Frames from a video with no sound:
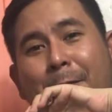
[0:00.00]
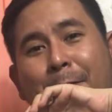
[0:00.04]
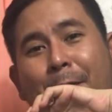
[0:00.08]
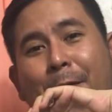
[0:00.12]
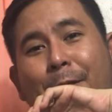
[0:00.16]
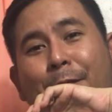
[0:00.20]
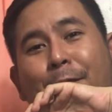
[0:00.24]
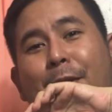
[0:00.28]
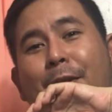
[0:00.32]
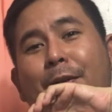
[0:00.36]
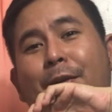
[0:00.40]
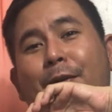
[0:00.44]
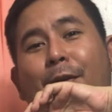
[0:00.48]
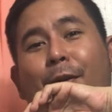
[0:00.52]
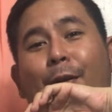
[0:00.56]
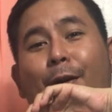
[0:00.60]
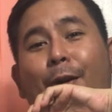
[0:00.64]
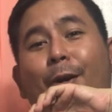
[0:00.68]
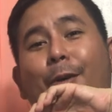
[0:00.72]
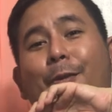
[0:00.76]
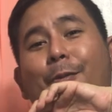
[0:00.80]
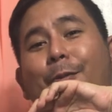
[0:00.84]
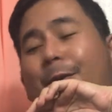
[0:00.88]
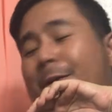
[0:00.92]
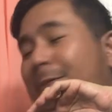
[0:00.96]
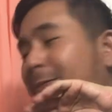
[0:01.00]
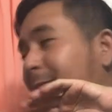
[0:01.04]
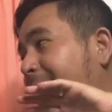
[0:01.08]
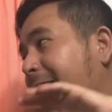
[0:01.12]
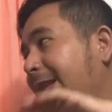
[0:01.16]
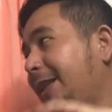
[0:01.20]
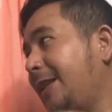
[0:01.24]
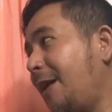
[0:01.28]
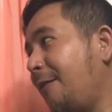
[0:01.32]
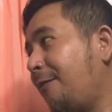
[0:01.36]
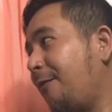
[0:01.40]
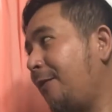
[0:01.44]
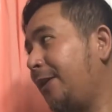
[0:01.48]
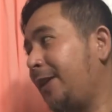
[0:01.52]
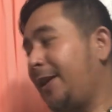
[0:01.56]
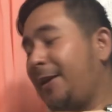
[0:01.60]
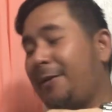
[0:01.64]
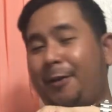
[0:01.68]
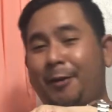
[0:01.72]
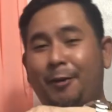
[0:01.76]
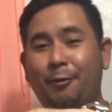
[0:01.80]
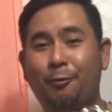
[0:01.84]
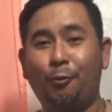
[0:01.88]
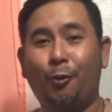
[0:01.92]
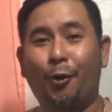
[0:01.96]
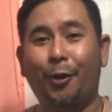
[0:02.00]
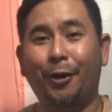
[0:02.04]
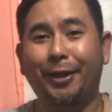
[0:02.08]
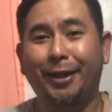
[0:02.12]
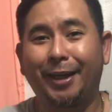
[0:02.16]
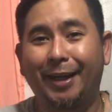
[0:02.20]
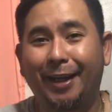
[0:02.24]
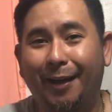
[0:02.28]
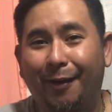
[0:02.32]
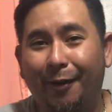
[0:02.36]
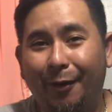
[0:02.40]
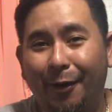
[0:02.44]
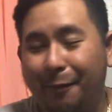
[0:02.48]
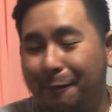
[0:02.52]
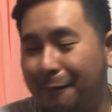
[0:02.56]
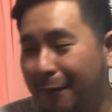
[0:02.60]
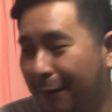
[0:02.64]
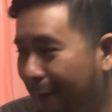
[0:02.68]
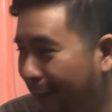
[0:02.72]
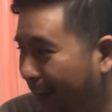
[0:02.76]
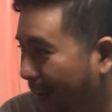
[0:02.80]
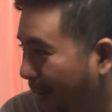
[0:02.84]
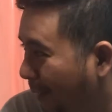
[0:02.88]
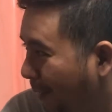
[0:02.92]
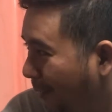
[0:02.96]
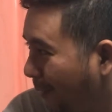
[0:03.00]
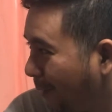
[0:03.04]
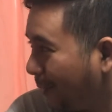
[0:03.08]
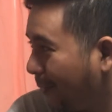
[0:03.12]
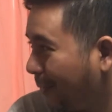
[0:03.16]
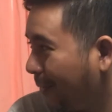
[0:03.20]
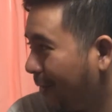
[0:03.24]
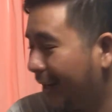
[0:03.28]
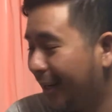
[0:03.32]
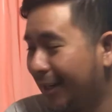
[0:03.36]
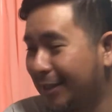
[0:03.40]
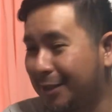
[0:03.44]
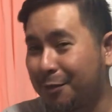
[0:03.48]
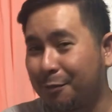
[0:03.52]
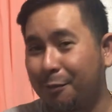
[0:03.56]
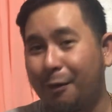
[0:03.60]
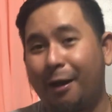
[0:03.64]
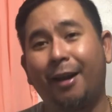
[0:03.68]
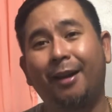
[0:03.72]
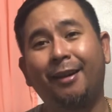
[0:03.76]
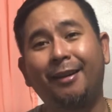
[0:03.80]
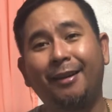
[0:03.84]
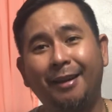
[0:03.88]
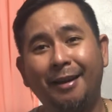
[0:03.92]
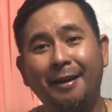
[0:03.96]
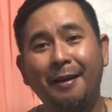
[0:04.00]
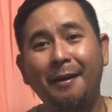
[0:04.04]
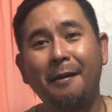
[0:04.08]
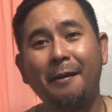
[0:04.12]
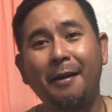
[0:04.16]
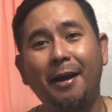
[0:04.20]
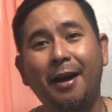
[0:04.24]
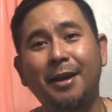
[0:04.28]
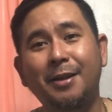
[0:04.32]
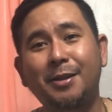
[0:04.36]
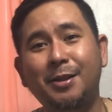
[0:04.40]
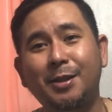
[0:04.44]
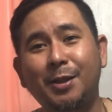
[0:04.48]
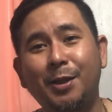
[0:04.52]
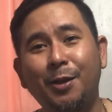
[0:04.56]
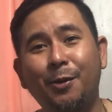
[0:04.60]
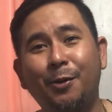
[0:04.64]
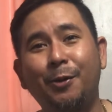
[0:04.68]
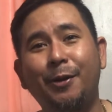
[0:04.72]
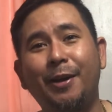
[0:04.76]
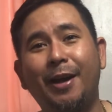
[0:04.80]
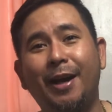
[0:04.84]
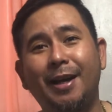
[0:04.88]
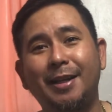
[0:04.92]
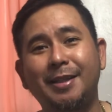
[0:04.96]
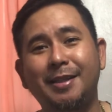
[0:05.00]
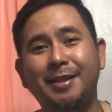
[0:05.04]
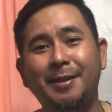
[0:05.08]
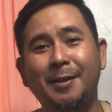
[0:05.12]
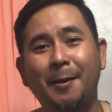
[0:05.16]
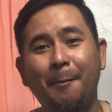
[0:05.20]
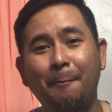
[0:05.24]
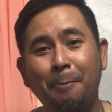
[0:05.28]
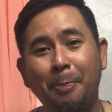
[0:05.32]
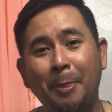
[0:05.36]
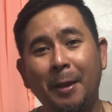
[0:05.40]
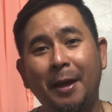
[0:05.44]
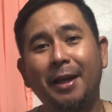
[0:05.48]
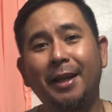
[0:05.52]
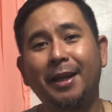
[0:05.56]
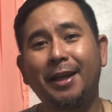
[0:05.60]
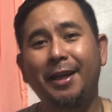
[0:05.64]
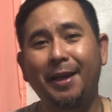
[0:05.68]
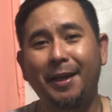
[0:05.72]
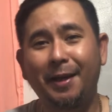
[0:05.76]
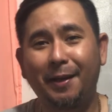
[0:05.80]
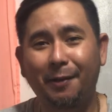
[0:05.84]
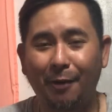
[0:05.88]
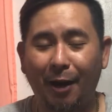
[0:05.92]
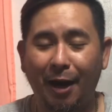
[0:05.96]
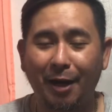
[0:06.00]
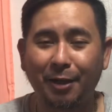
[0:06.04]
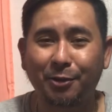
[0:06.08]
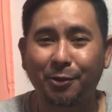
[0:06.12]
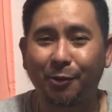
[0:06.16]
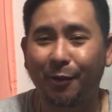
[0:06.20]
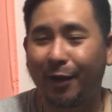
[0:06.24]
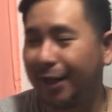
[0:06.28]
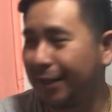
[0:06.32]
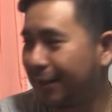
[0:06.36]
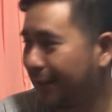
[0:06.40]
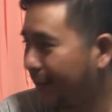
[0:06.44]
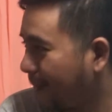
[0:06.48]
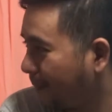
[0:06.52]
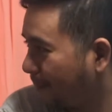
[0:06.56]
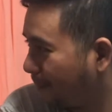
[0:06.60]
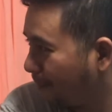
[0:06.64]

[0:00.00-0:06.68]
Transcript: 15-year-old would be definitely working on the BPO as well as soon as he graduates.